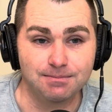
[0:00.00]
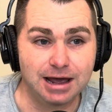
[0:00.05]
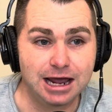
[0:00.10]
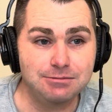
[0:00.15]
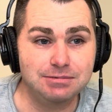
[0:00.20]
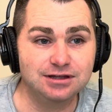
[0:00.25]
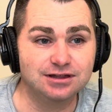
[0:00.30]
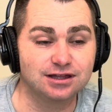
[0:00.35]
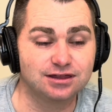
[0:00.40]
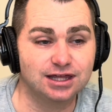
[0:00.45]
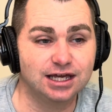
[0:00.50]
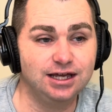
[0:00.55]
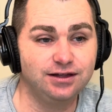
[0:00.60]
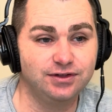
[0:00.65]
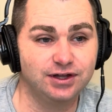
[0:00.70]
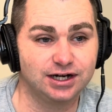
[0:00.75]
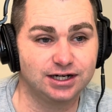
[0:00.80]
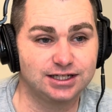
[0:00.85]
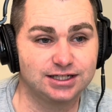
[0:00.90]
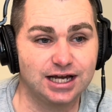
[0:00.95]
maybe the thing
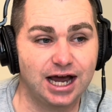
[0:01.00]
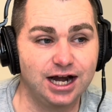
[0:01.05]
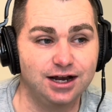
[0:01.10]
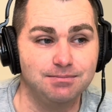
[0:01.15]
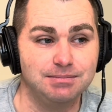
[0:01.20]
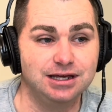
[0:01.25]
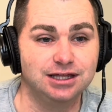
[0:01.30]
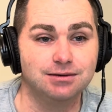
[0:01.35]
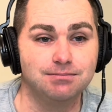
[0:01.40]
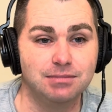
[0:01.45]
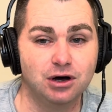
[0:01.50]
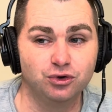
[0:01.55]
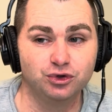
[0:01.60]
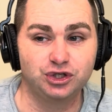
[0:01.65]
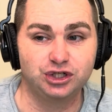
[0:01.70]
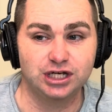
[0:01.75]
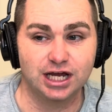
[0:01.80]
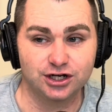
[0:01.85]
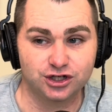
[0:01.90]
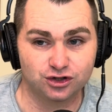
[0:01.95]
that excited me the
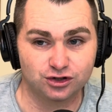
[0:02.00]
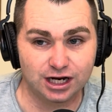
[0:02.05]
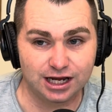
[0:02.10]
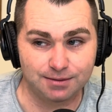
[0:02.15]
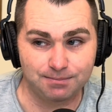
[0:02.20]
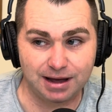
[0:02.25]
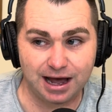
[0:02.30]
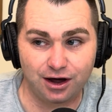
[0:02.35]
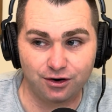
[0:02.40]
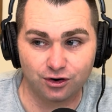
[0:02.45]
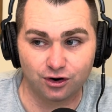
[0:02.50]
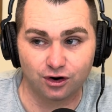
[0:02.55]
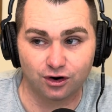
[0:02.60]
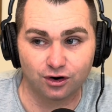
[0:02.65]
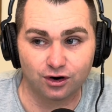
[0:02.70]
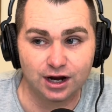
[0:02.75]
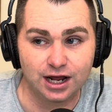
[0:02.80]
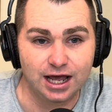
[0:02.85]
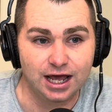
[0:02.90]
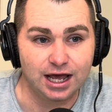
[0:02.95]
most yesterday about
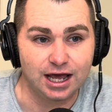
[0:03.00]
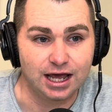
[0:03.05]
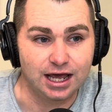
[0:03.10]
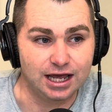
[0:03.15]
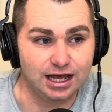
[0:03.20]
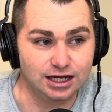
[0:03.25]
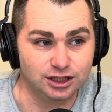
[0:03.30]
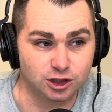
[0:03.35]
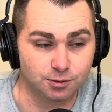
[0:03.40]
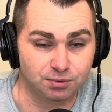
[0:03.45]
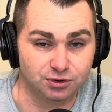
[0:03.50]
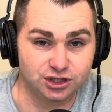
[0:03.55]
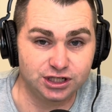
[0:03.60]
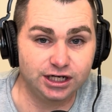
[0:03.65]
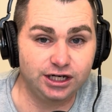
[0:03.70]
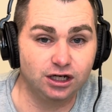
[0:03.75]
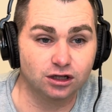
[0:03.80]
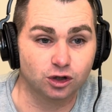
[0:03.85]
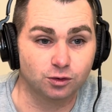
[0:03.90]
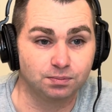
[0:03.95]
her is a
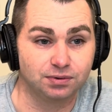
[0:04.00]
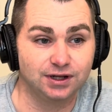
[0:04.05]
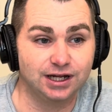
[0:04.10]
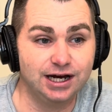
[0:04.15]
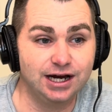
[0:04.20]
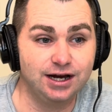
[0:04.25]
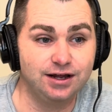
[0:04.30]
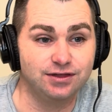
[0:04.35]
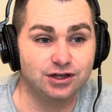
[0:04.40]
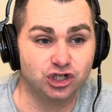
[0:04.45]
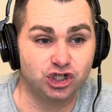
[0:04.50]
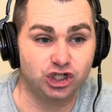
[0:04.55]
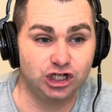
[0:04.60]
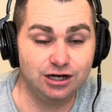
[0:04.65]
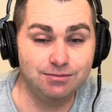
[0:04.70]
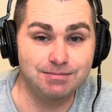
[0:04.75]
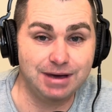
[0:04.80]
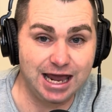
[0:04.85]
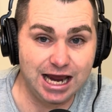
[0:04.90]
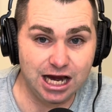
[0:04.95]
particular play that she
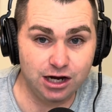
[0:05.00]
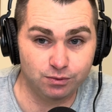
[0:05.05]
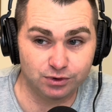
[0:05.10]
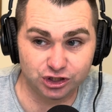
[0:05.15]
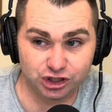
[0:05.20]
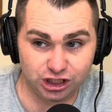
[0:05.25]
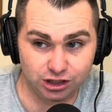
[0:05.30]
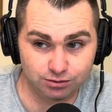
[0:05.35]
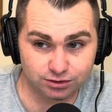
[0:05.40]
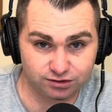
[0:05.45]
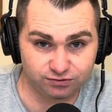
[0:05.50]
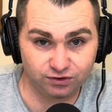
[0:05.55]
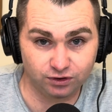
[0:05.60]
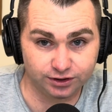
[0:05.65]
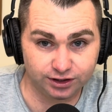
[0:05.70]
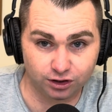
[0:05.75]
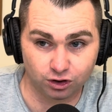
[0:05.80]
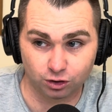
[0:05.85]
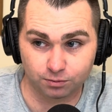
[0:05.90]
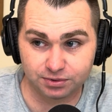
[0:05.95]
made when she was
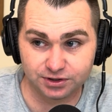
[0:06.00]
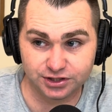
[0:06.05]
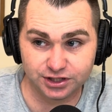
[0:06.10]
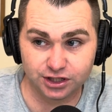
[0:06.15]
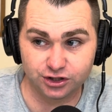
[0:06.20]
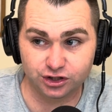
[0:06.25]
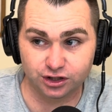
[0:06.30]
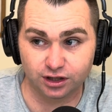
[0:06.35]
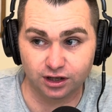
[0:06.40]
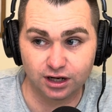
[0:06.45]
fielding her position.